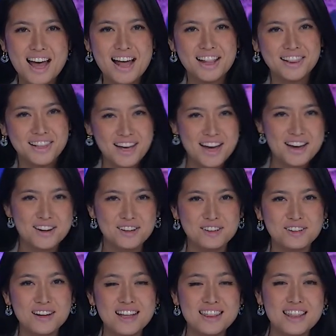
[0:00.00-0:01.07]

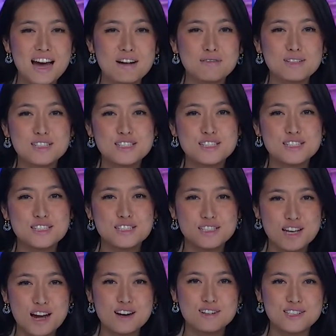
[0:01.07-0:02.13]
Hello. That was
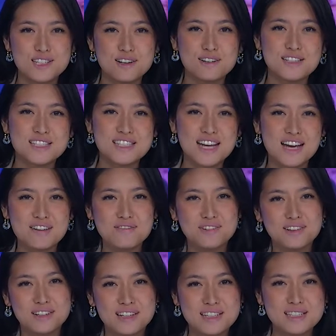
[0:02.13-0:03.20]
so, so
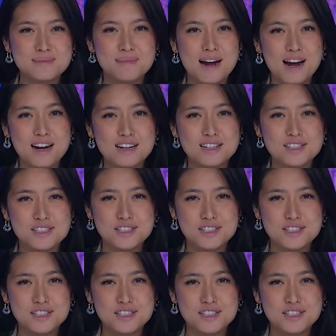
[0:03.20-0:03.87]
insightful and inspiring.